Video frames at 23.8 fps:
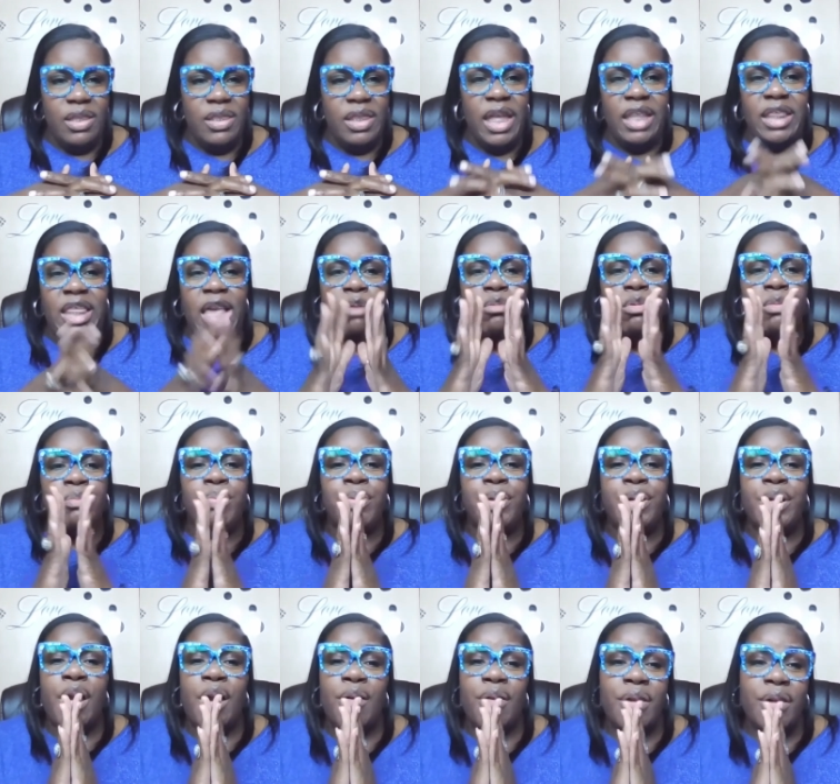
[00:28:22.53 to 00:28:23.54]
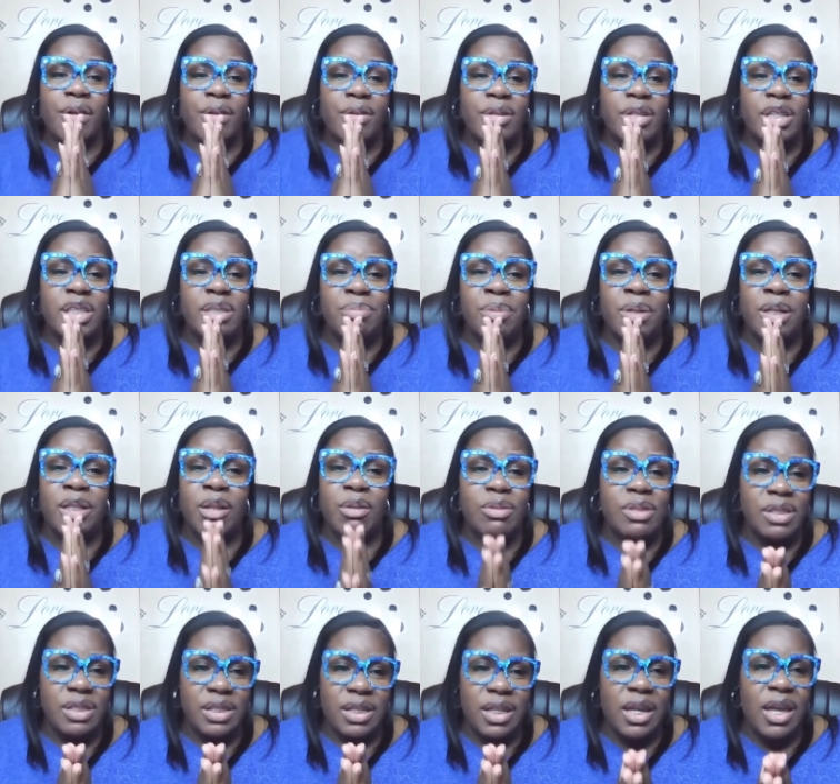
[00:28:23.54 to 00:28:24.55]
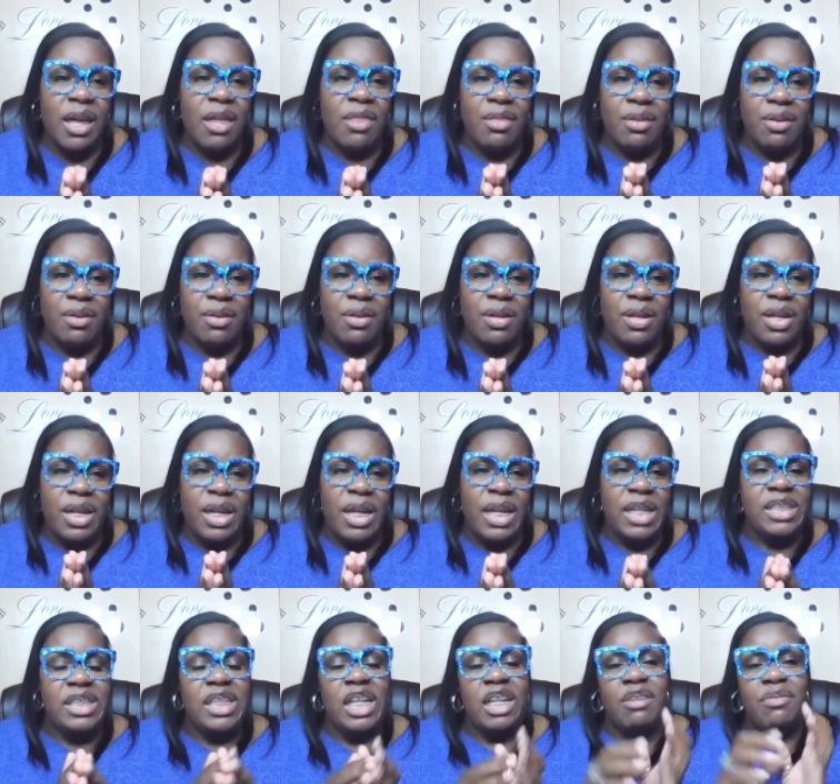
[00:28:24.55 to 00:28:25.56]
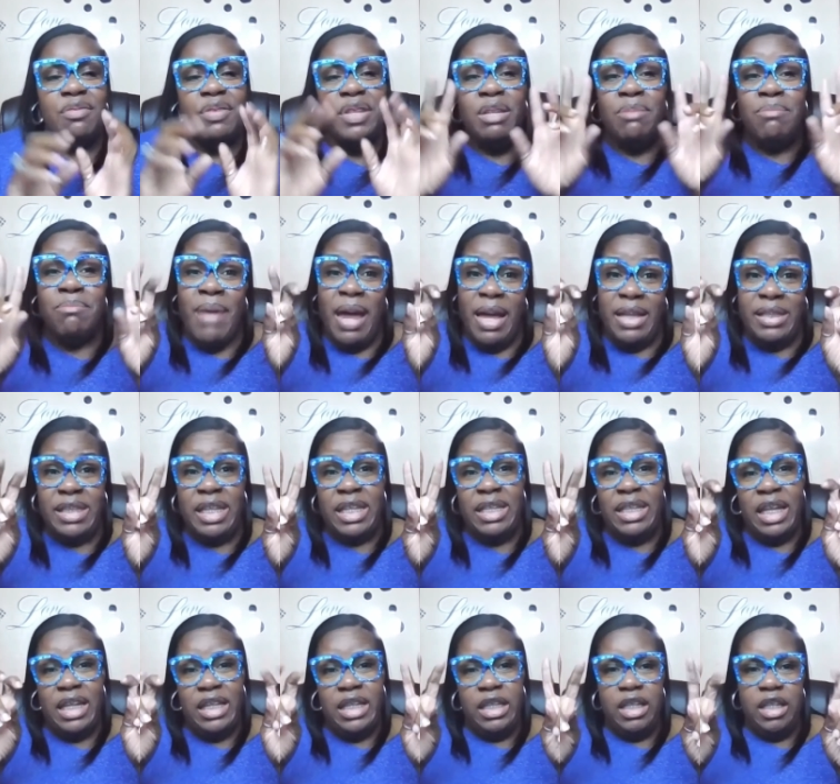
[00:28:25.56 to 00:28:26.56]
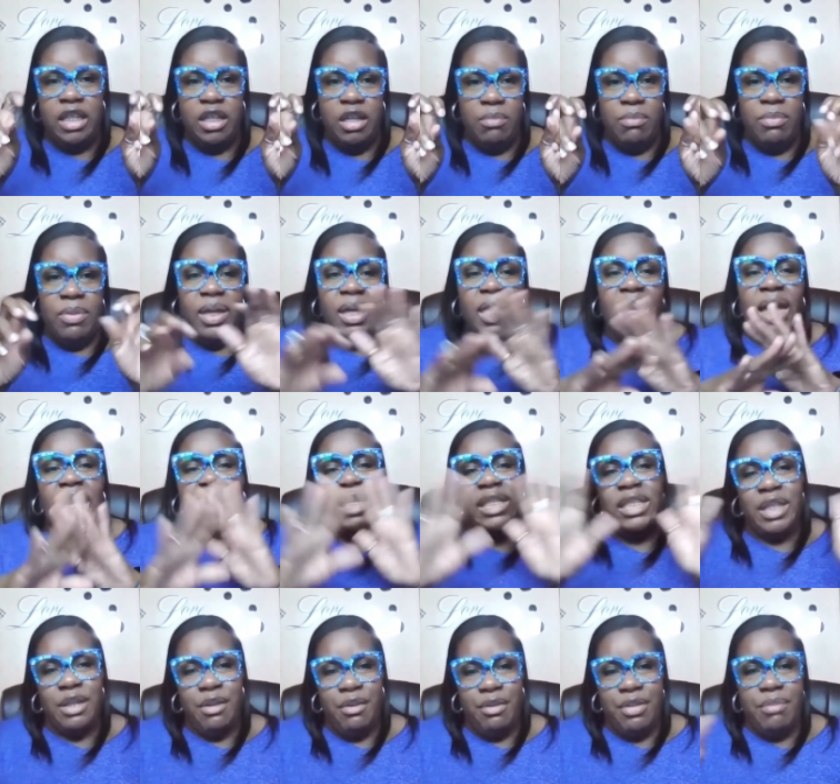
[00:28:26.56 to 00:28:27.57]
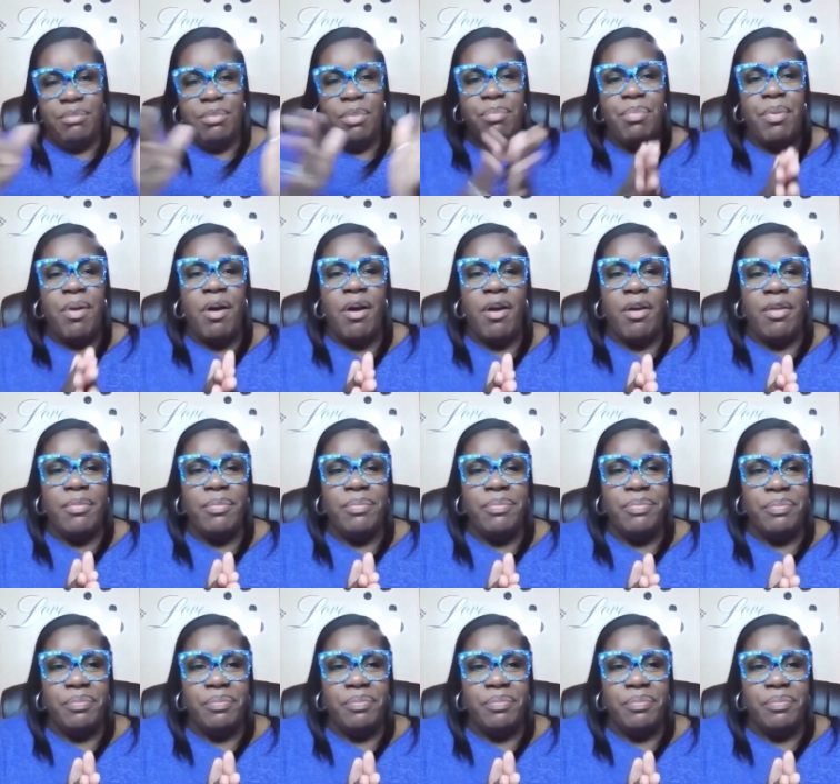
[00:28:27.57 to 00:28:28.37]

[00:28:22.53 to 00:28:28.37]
that that will bring her and her husband closer together instead of emasculating him and tearing them apart.